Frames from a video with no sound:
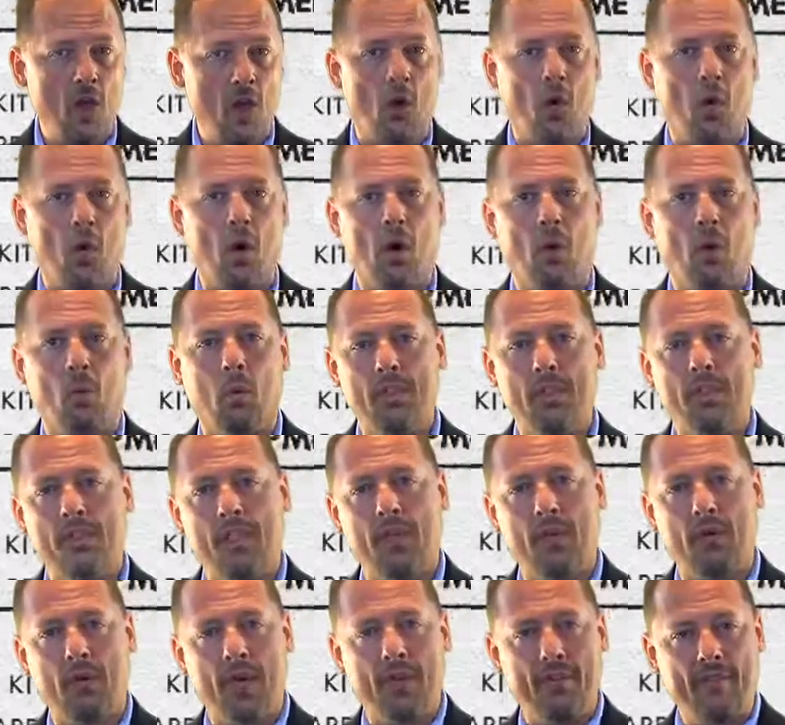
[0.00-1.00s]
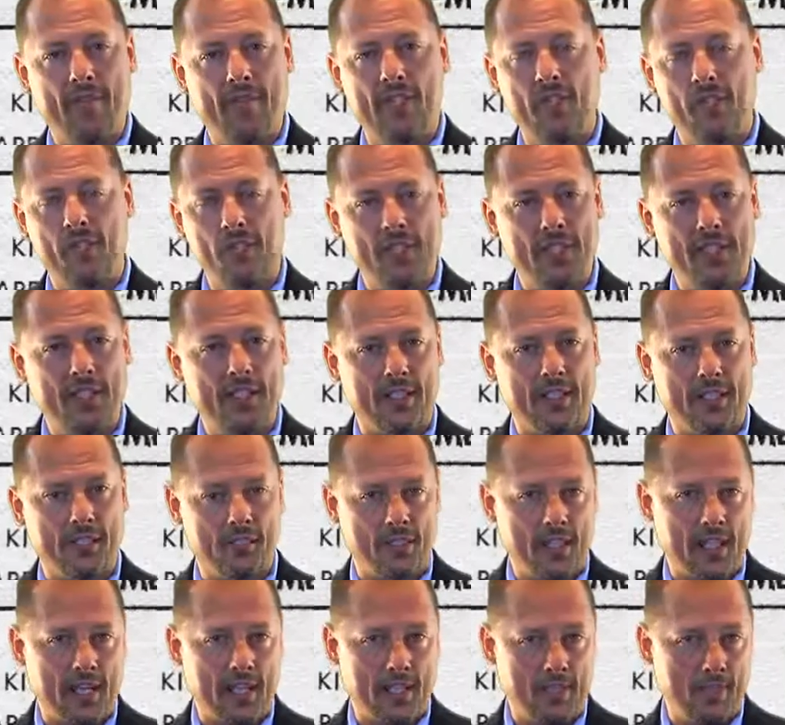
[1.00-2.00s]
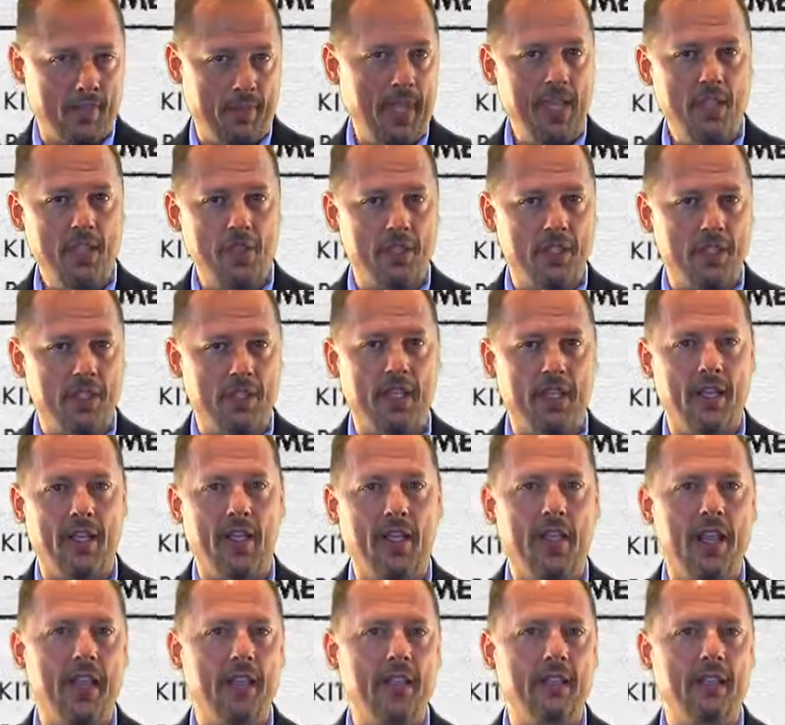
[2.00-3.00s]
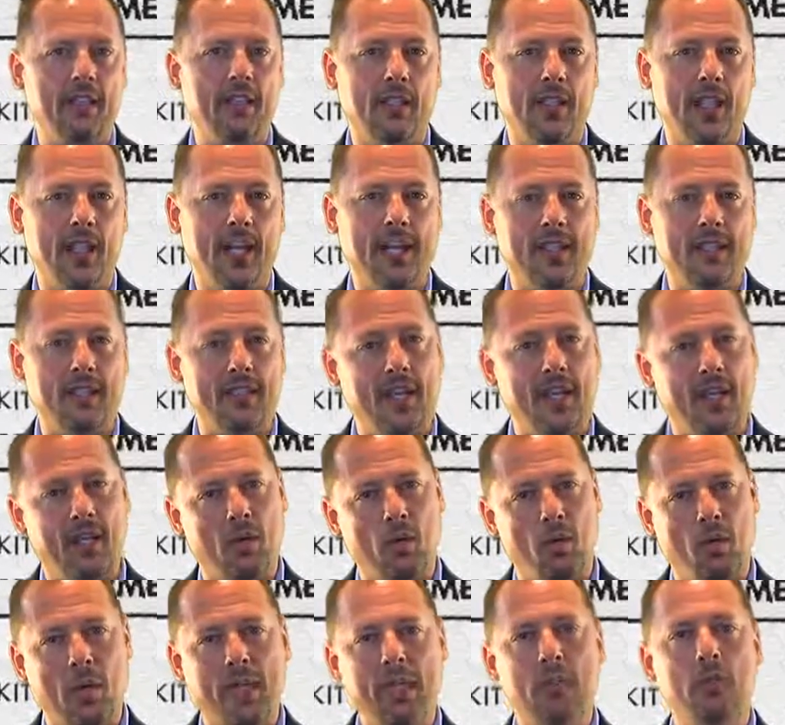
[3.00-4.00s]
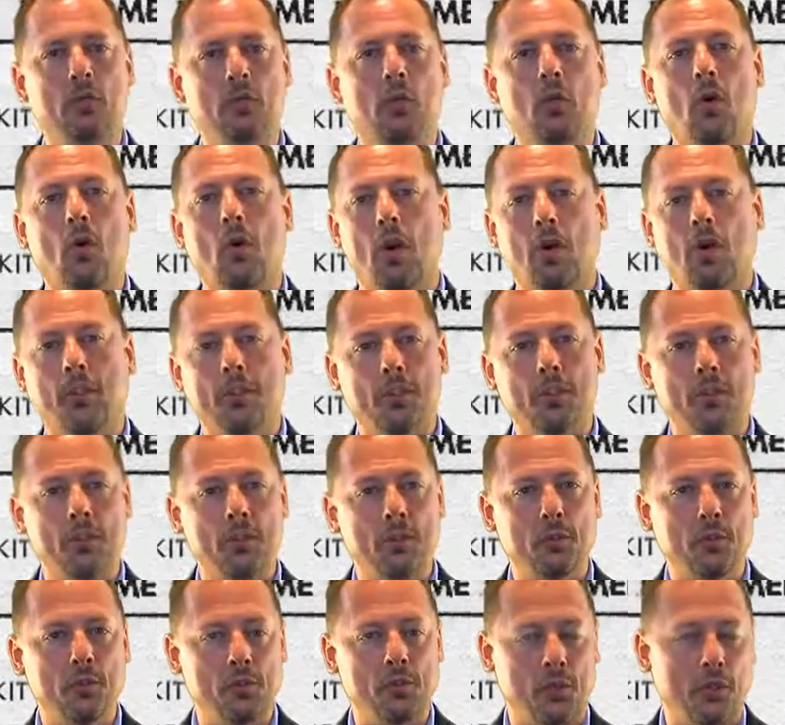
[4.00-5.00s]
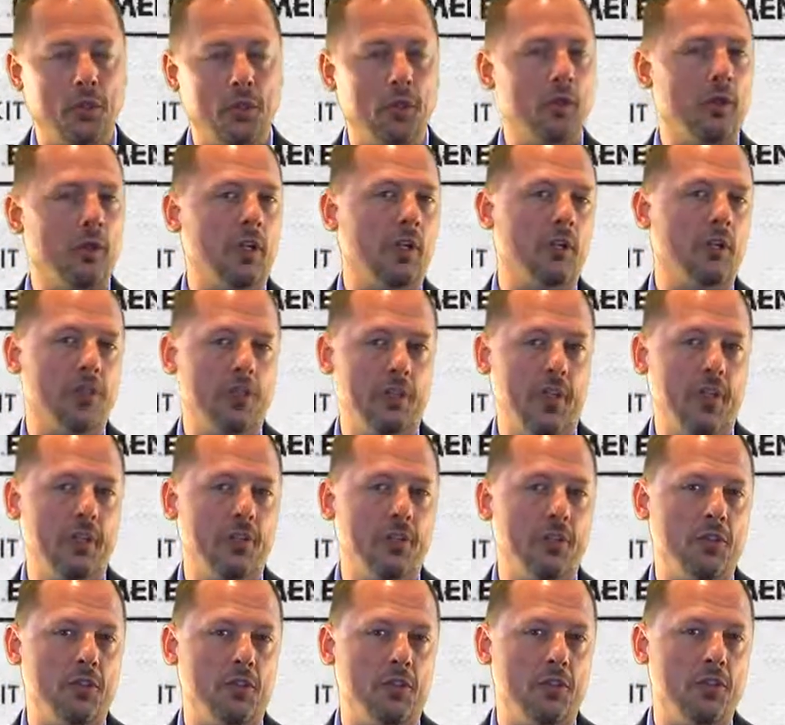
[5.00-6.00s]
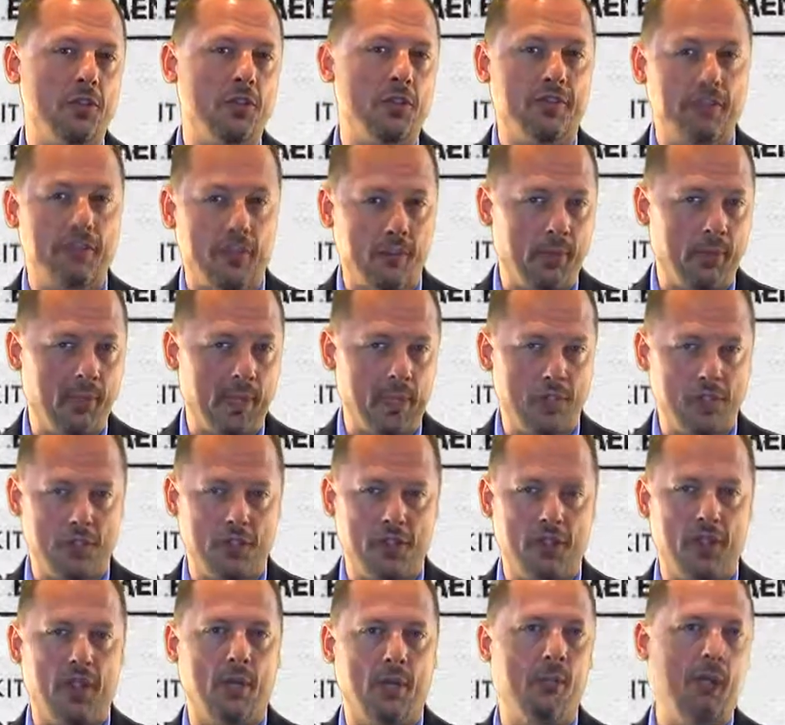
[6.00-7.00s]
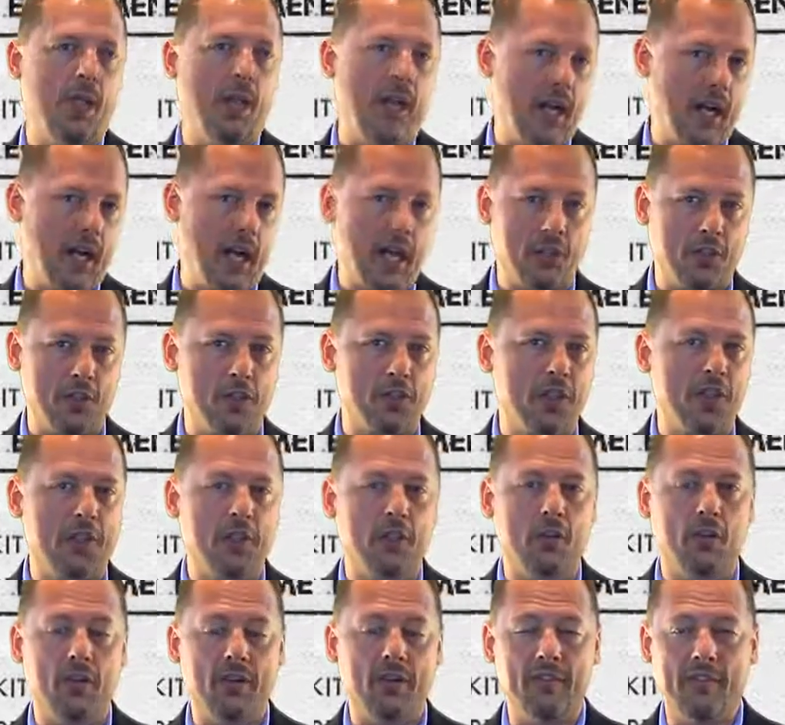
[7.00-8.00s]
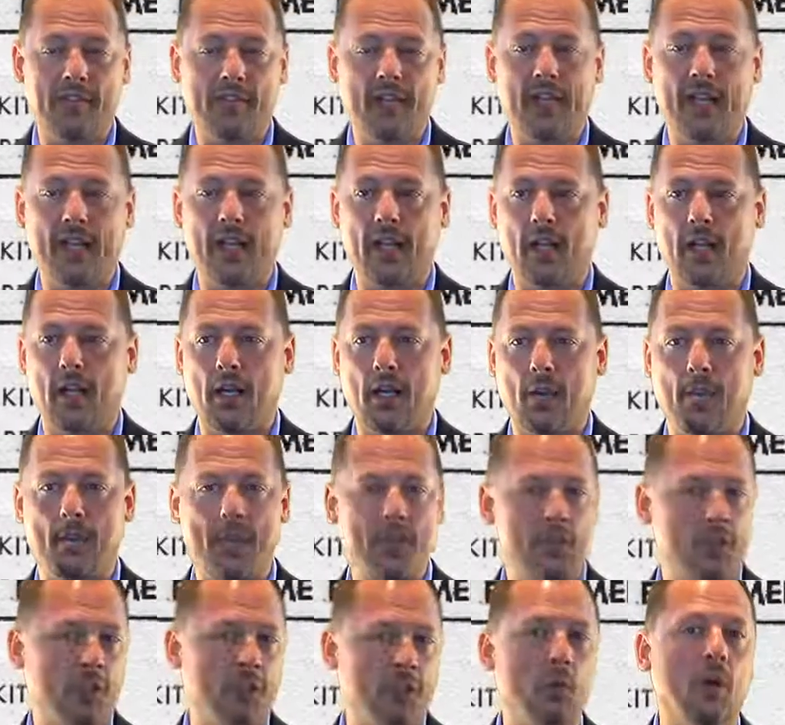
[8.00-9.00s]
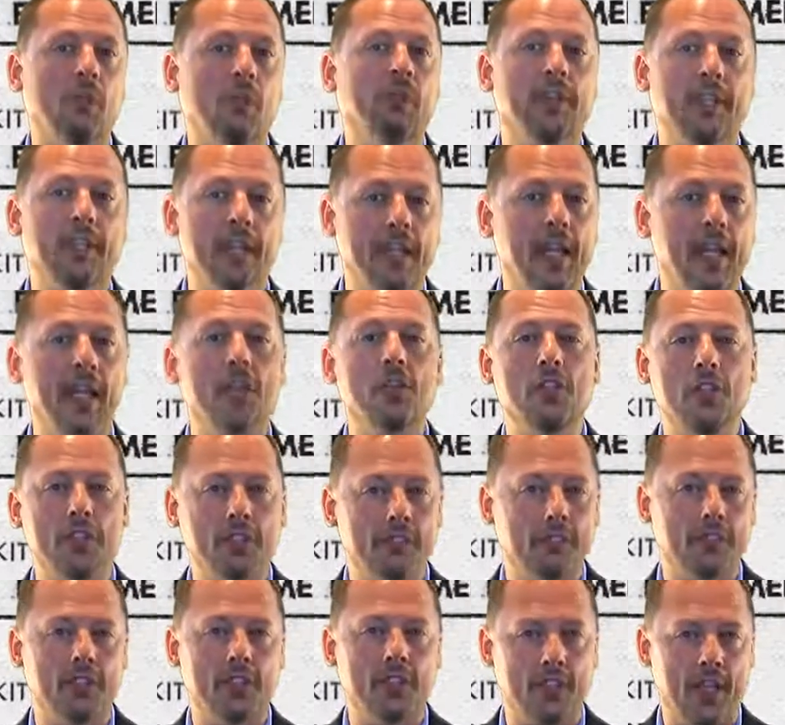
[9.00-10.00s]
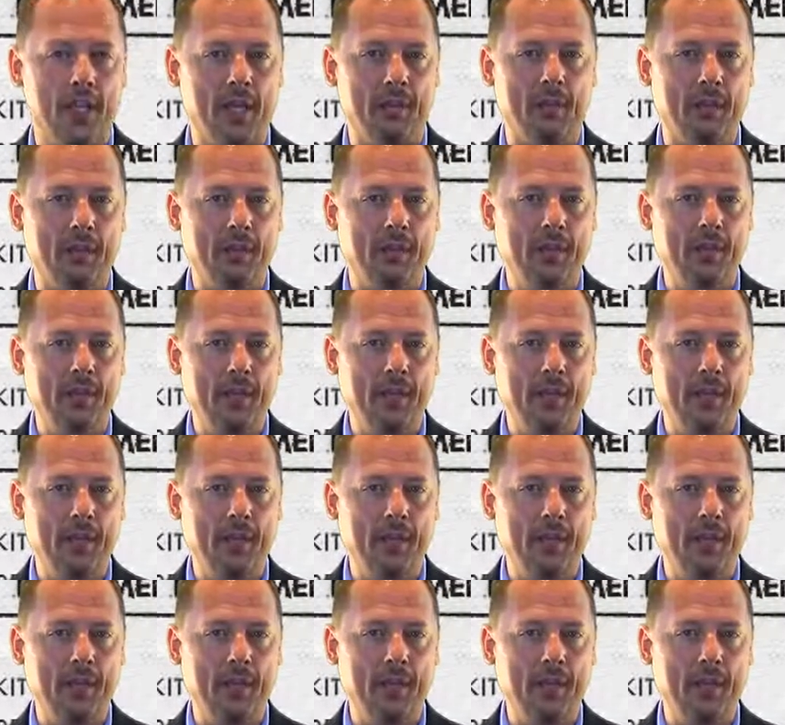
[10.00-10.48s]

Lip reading: or once they arrive on scene at the side of the patient, they delay and take way too long to do certain critical skills, such as defibrillation, applying oxygen, or even getting a basic 12-lead EKG, for example.